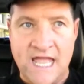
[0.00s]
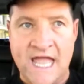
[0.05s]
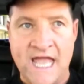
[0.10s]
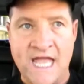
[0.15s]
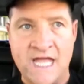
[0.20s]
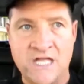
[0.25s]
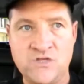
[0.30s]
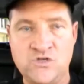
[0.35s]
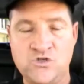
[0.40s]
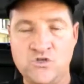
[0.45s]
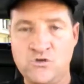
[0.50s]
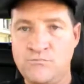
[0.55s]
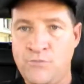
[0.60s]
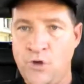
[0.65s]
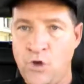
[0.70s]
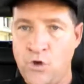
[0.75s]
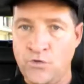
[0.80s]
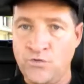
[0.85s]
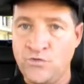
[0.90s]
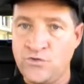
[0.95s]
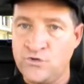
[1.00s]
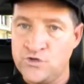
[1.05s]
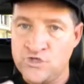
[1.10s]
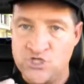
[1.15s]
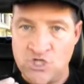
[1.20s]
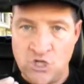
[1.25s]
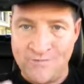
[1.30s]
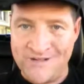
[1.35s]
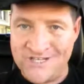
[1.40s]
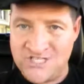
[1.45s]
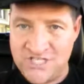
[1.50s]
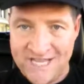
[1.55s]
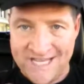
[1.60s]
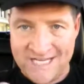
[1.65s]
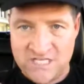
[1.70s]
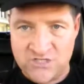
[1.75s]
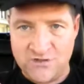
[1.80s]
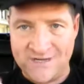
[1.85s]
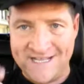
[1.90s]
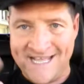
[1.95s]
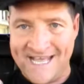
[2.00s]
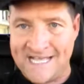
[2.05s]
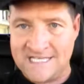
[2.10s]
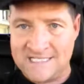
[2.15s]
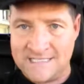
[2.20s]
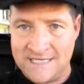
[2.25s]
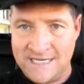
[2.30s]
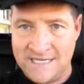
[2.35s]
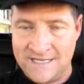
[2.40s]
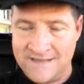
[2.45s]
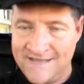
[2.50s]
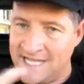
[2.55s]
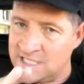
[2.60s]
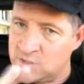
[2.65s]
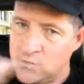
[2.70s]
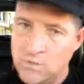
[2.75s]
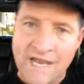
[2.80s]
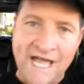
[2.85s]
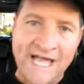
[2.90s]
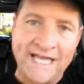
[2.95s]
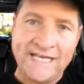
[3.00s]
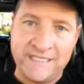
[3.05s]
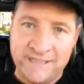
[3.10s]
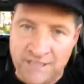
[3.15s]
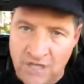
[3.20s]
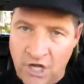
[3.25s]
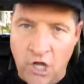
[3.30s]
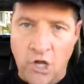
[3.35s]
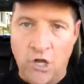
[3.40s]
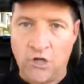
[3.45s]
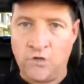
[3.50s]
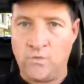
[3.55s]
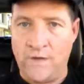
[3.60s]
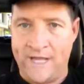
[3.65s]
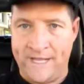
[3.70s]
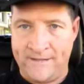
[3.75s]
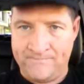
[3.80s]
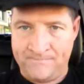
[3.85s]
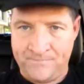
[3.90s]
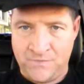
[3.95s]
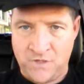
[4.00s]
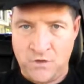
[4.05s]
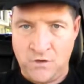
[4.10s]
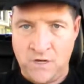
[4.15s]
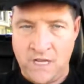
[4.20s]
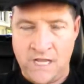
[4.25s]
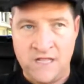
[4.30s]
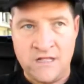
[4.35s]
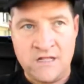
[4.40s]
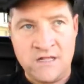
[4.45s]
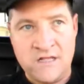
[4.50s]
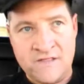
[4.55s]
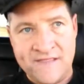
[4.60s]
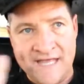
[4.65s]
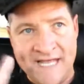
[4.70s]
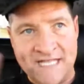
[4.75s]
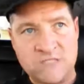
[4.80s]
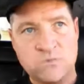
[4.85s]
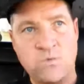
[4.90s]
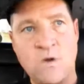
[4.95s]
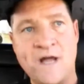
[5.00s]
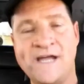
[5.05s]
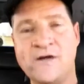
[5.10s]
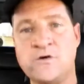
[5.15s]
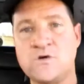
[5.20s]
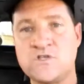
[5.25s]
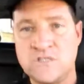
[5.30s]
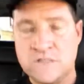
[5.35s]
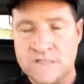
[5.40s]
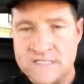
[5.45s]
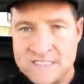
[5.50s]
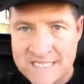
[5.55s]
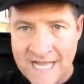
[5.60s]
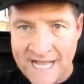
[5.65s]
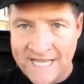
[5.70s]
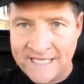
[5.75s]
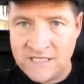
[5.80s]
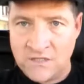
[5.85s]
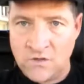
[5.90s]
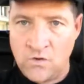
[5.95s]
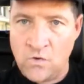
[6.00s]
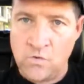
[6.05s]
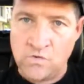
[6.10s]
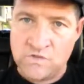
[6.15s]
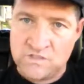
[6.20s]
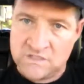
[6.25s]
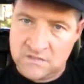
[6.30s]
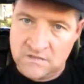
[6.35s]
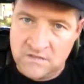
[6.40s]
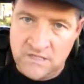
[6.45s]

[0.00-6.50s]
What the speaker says: And you burn through so much extra gasoline. That's what I did the hard way. Okay. That's why I also designed the course.